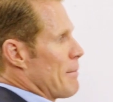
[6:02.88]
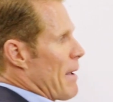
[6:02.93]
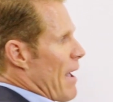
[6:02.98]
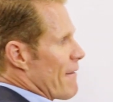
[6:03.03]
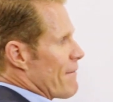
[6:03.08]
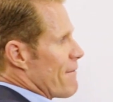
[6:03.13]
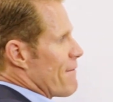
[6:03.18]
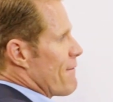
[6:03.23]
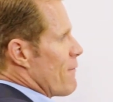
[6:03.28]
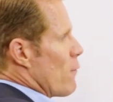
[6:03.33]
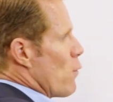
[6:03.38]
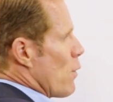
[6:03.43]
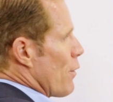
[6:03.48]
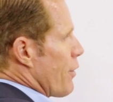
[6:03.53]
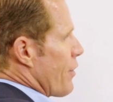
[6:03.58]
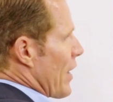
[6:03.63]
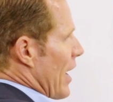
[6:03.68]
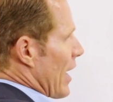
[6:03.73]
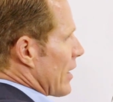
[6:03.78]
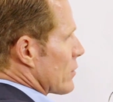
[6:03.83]
about
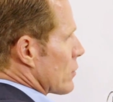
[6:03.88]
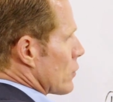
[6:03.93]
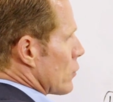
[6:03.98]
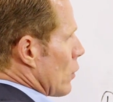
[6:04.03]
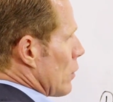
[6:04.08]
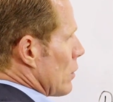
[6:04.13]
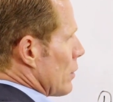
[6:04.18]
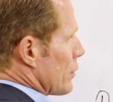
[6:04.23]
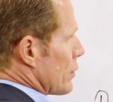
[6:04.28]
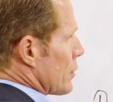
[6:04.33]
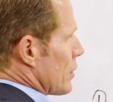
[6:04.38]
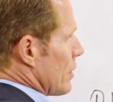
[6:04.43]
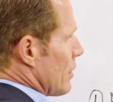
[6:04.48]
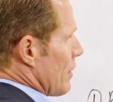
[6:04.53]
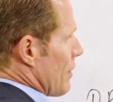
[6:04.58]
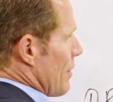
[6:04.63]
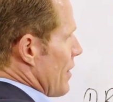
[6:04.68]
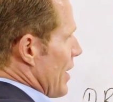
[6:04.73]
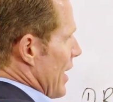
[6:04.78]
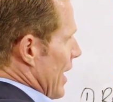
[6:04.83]
$4,000
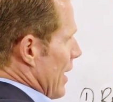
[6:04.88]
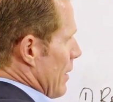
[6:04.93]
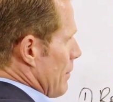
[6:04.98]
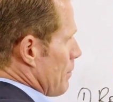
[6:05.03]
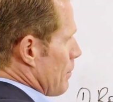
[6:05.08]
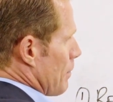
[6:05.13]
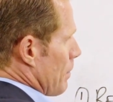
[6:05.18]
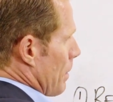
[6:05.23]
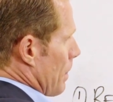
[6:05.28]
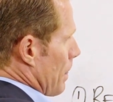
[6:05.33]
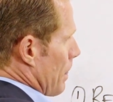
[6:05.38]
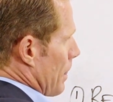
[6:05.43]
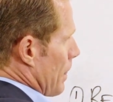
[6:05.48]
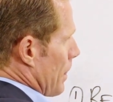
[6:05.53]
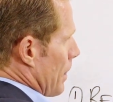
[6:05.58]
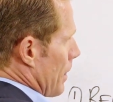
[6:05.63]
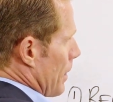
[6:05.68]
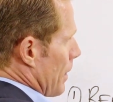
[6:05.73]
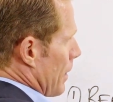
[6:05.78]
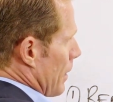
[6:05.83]
there,
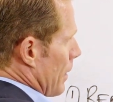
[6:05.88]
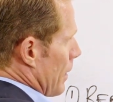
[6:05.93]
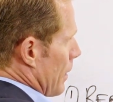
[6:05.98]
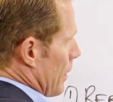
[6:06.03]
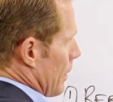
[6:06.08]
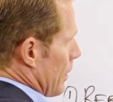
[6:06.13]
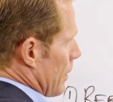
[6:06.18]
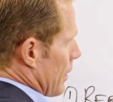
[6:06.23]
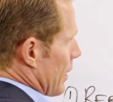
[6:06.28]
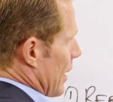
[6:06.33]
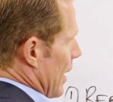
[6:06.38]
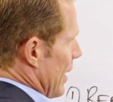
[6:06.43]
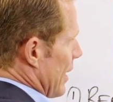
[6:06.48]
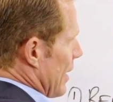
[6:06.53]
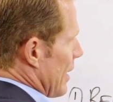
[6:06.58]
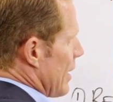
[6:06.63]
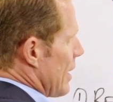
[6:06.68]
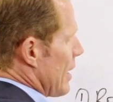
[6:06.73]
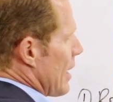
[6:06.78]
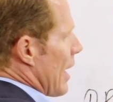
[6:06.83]

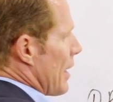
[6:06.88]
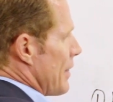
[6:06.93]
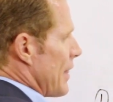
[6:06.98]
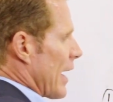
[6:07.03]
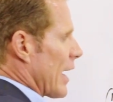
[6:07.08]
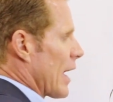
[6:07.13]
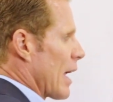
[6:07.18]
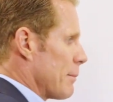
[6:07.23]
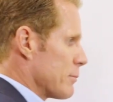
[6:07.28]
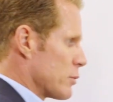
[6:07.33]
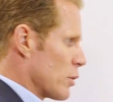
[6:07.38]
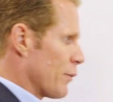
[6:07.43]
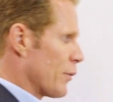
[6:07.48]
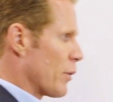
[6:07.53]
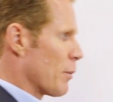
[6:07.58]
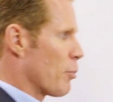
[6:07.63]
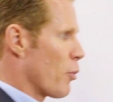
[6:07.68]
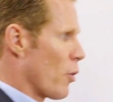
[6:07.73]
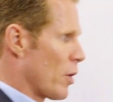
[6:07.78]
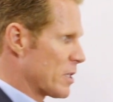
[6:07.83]
okay? And that comes
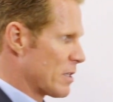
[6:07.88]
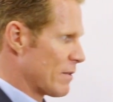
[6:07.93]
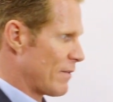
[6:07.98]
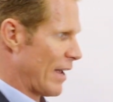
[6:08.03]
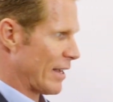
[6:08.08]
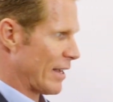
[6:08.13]
off the price of